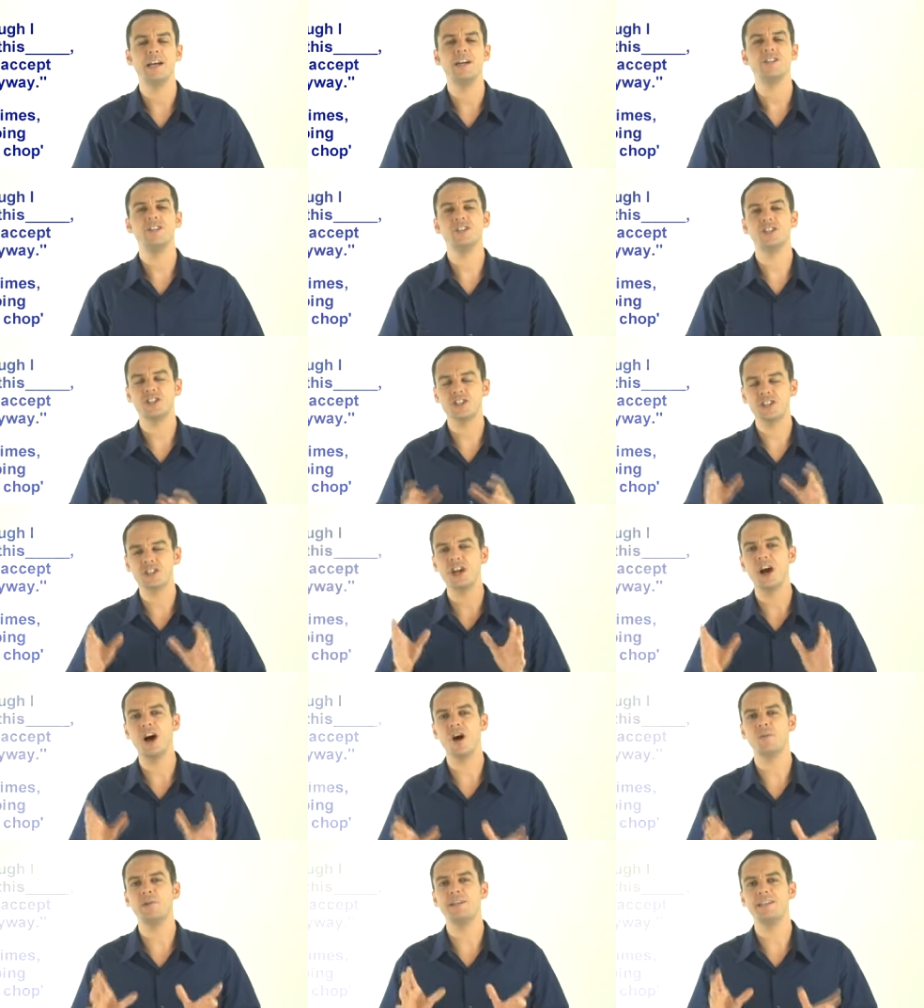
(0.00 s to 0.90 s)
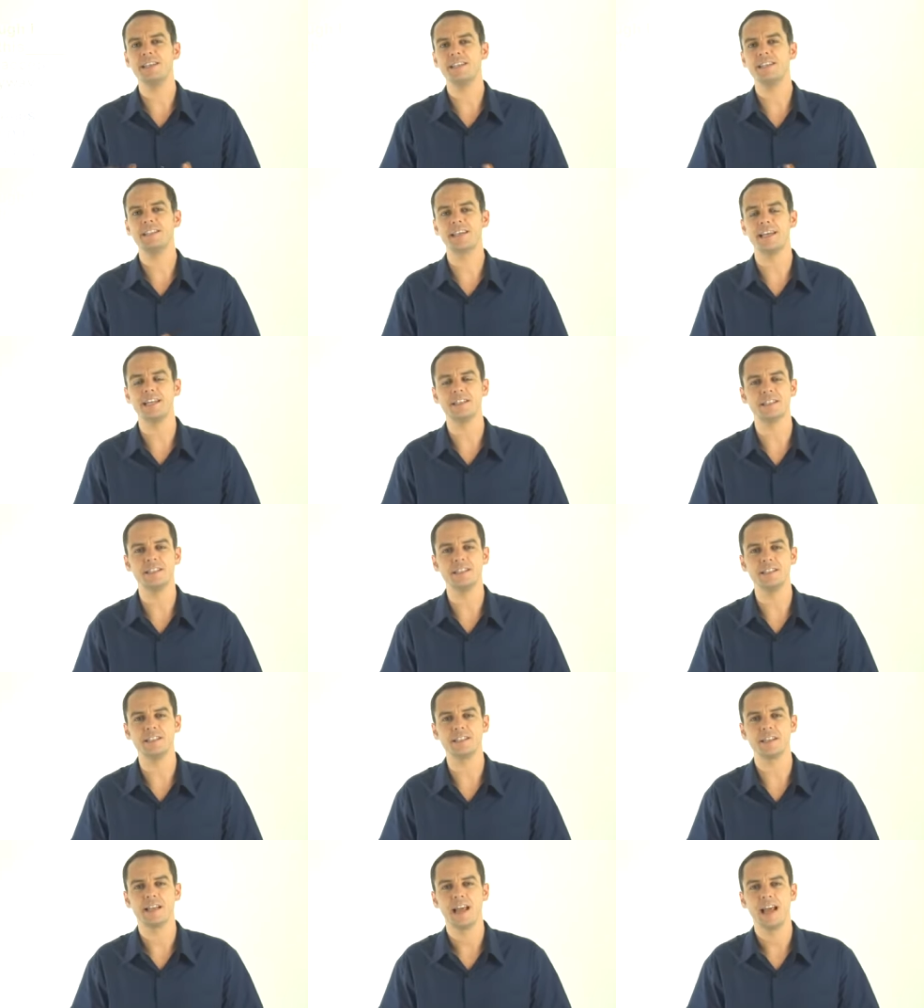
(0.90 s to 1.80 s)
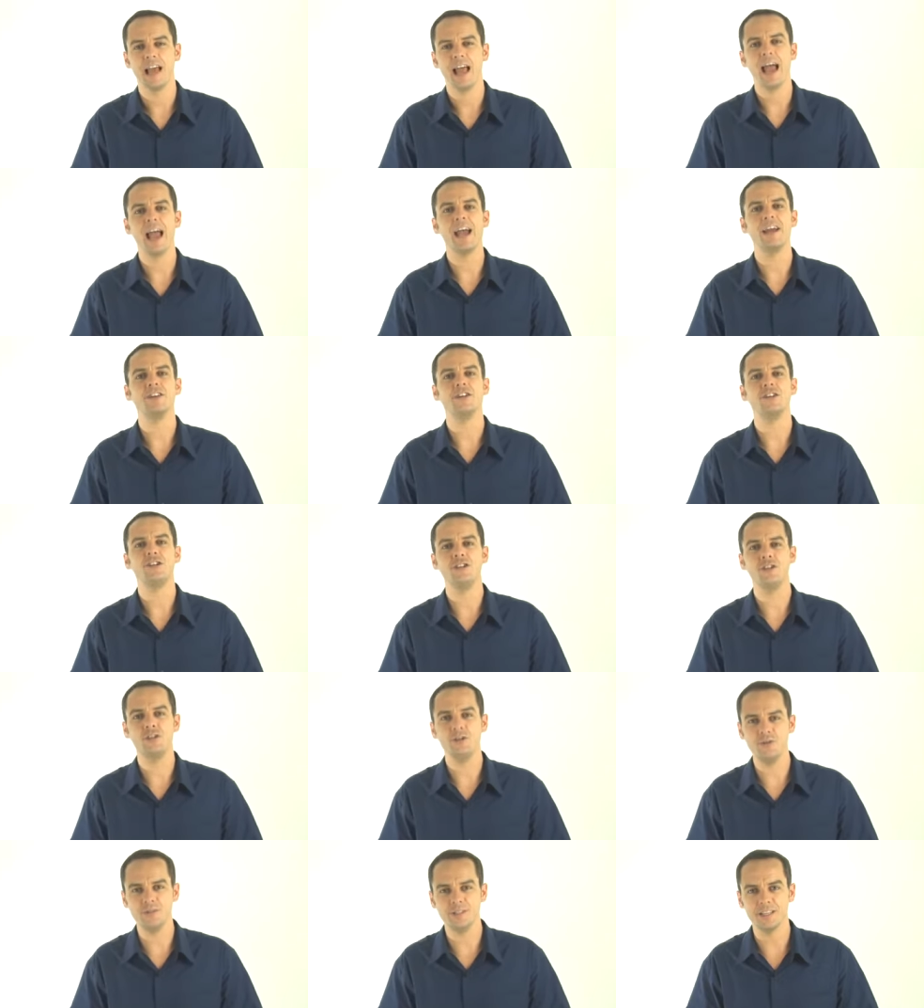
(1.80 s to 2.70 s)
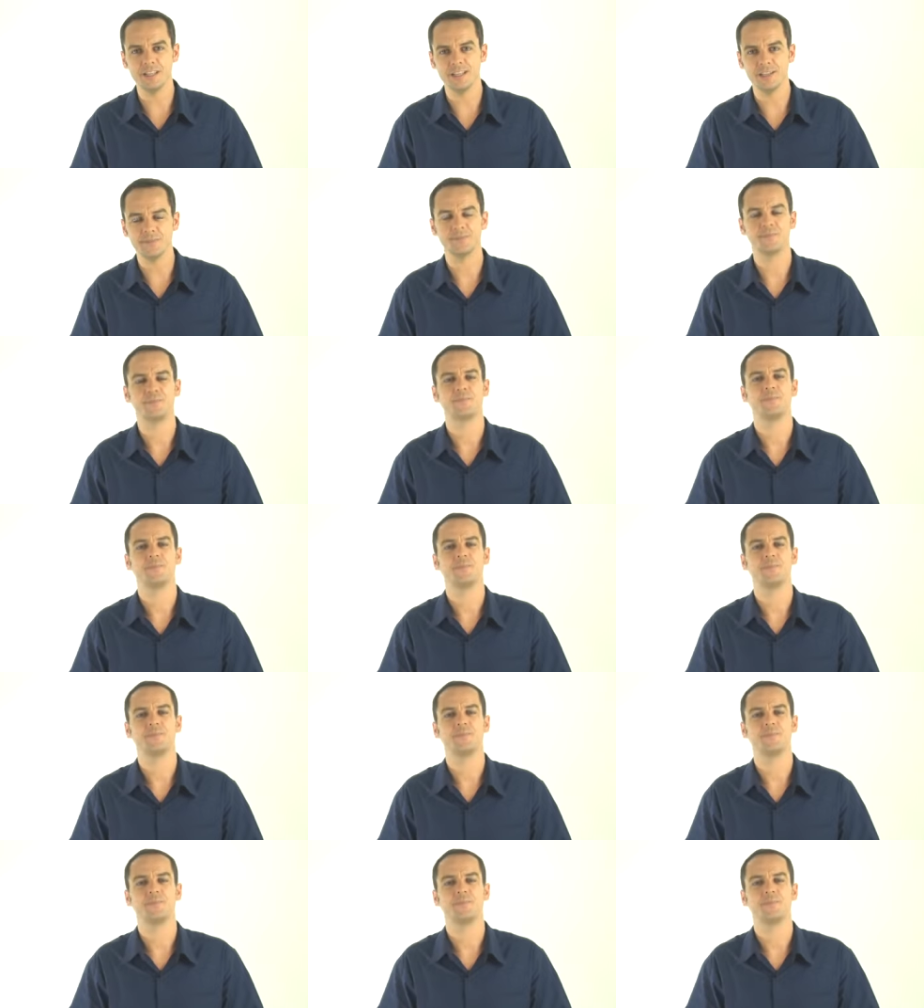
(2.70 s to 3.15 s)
Just start with this sentence and use it.